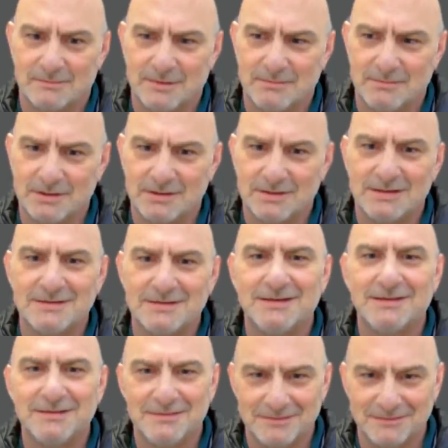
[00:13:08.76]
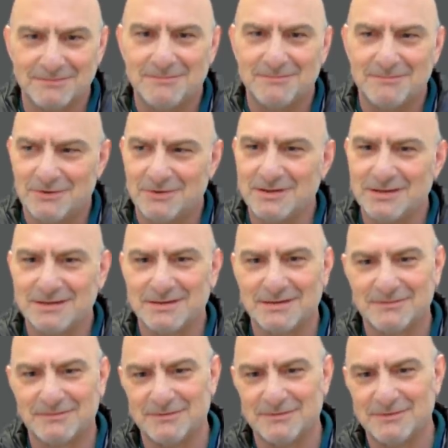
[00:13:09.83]
People did pointed
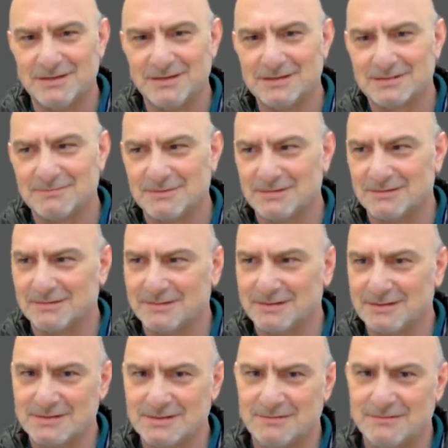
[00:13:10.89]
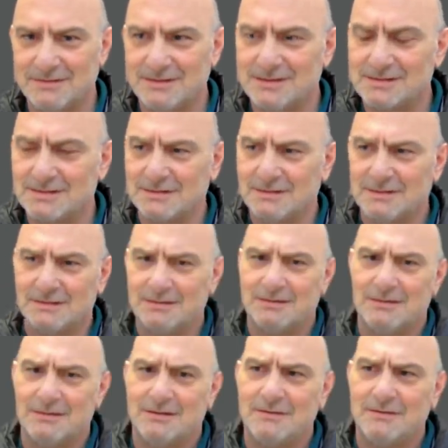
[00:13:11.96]
a few fingers, but that's how it is.
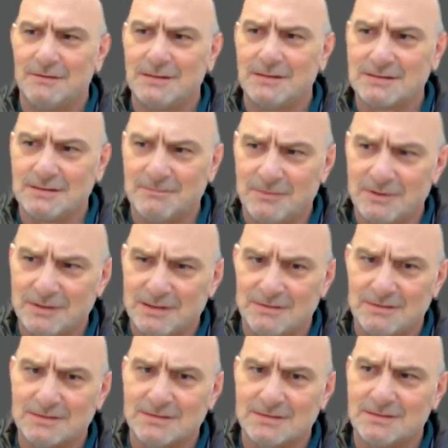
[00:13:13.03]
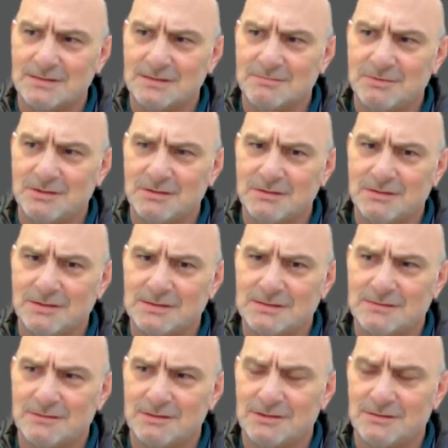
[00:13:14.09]
I've heard someone else, I spoke to an
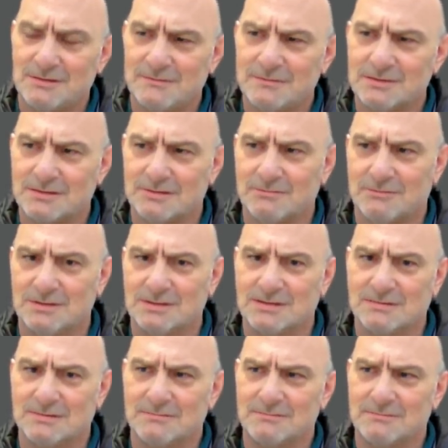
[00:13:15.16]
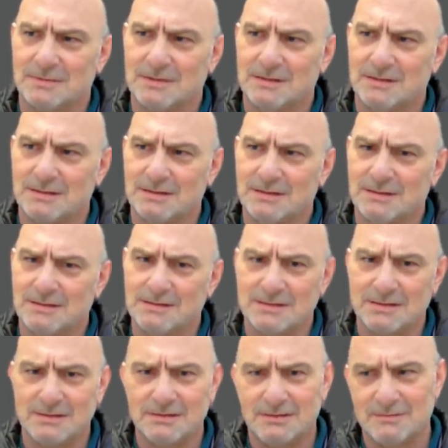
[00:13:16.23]
Israeli officer once, and he
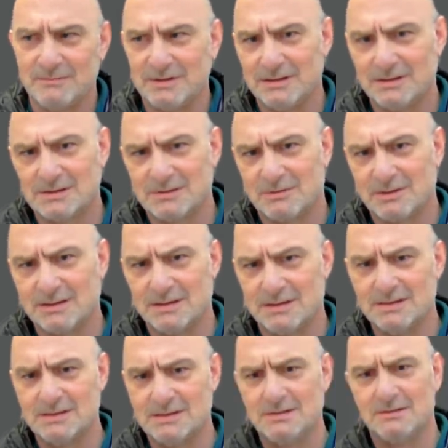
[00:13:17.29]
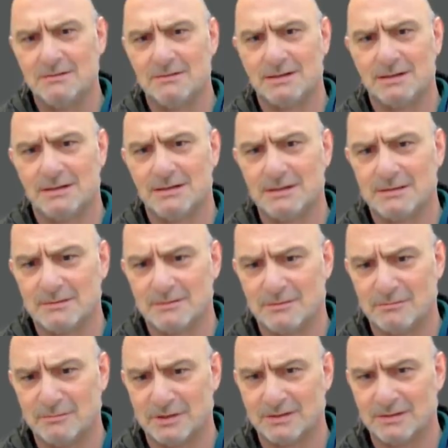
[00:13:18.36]
said to me, it's quite easy to create an
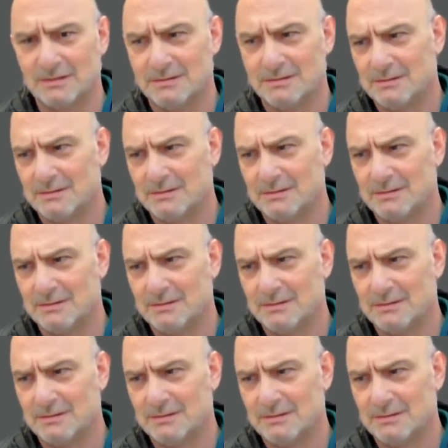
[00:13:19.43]
army.